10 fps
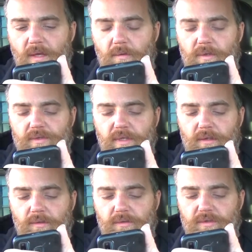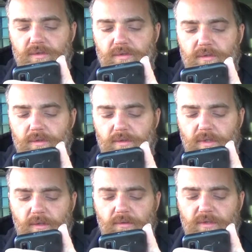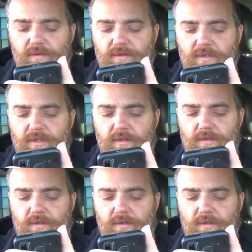What is that? Luke's. Is that Luke 17?